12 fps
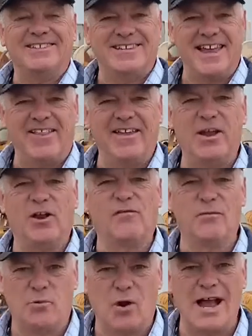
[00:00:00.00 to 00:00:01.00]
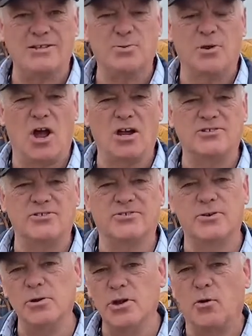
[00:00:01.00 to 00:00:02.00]
It's Kelly here from Grasswood
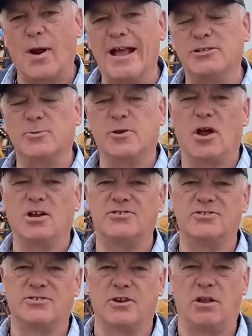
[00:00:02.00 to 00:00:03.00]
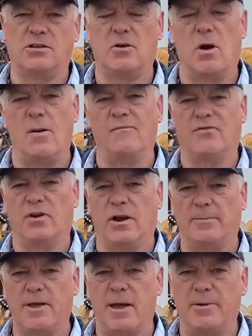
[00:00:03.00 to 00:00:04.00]
Auctions. Go to grasswoodauctions.com for our
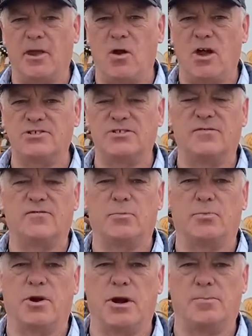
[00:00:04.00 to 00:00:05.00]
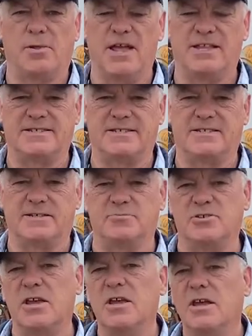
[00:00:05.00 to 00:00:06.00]
upcoming auction for Prairie Plant
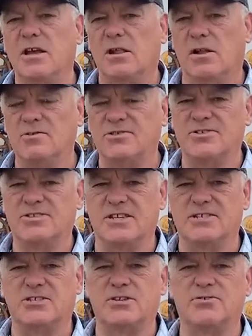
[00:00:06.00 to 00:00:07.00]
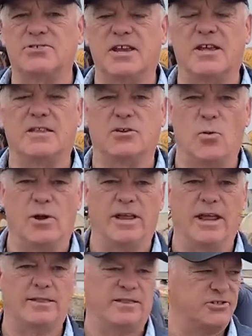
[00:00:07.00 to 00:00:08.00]
Systems. Closes this Tuesday on the
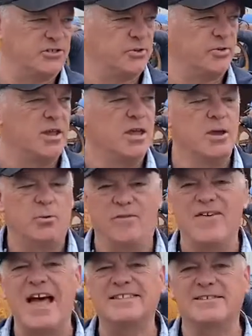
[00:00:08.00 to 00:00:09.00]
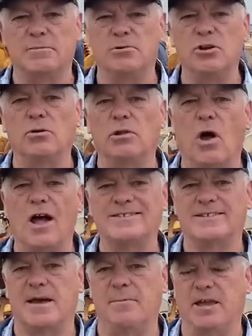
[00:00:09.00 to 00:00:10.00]
28th of June. We've had some new
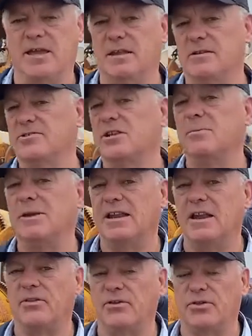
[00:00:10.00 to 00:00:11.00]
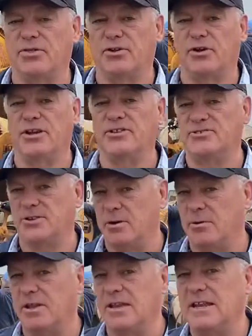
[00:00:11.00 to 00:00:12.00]
lots coming in. There's going to be another 30, so
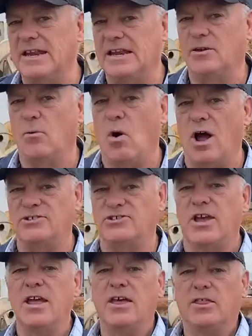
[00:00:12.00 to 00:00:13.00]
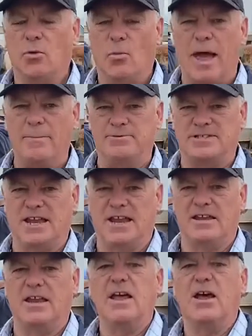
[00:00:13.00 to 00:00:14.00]
you really need to watch the
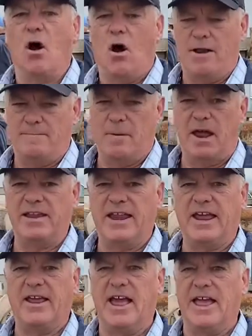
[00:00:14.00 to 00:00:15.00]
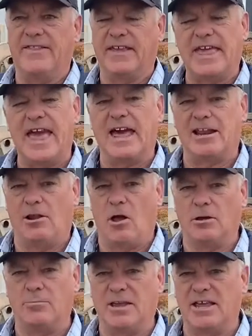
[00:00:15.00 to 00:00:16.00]
website on Monday and the
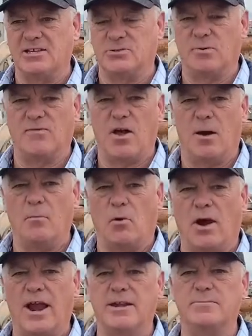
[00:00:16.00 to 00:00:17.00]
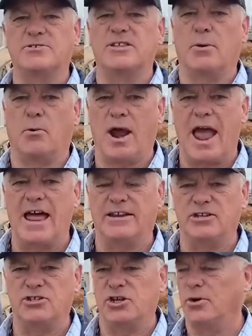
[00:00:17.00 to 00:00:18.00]
catalog because we've got more items that we're
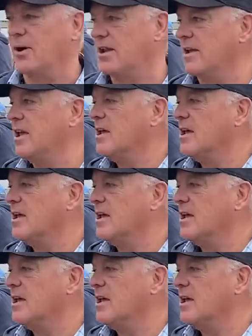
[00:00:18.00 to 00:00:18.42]
adding to it.